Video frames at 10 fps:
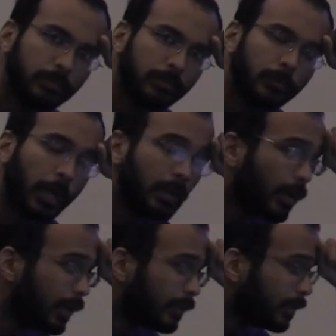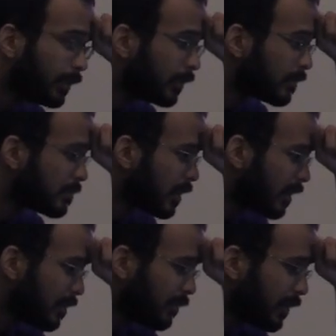Right. No, I agree. That's what I'm saying. I
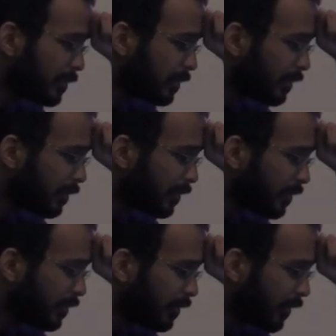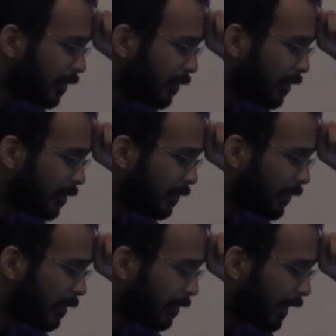think eventually, though, it, if we could
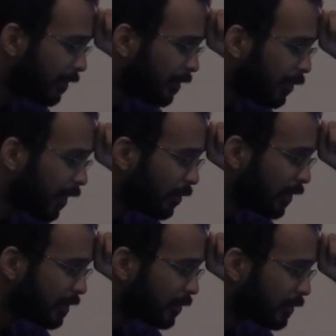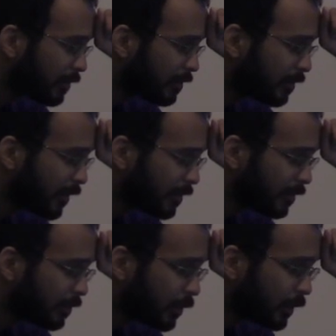figure it out, it probably makes more sense to
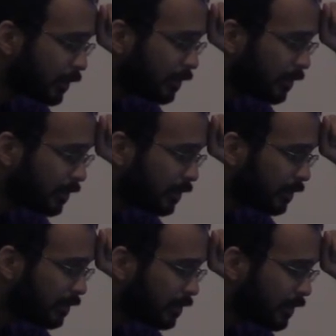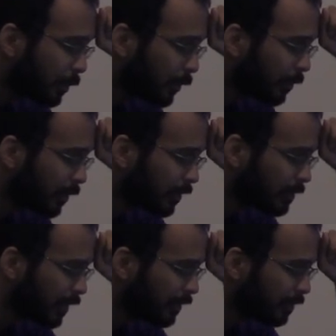eventually be separate, where you're
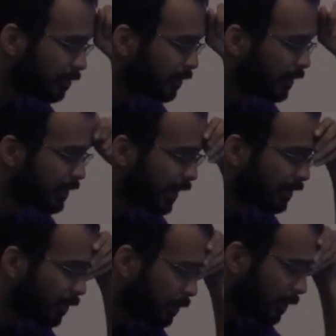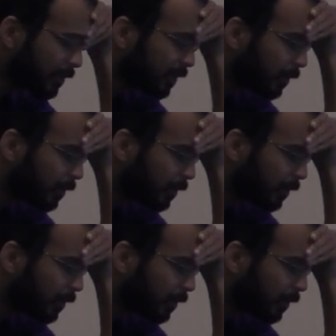setting exact RPMs for